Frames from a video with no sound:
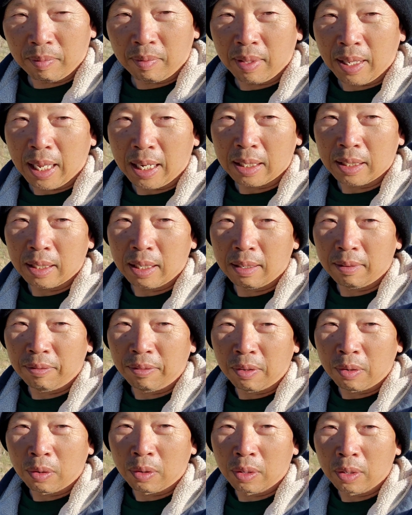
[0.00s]
that's it
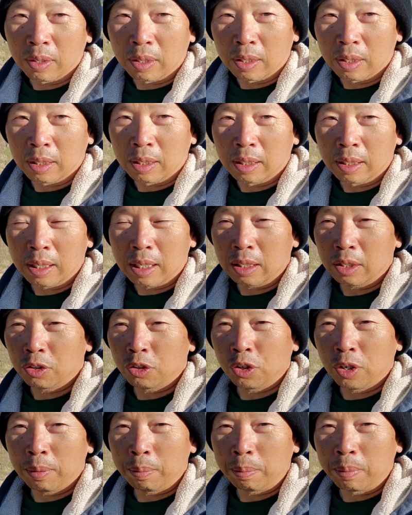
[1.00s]
for this
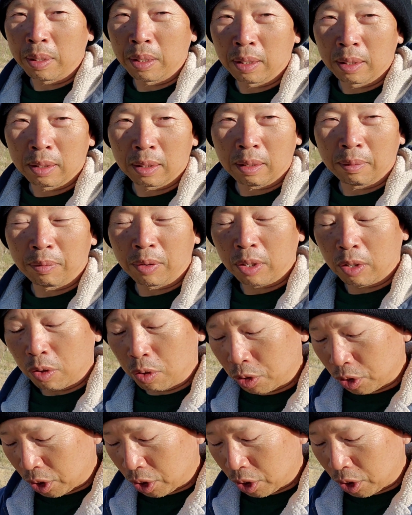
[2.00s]
trip. I'm gonna go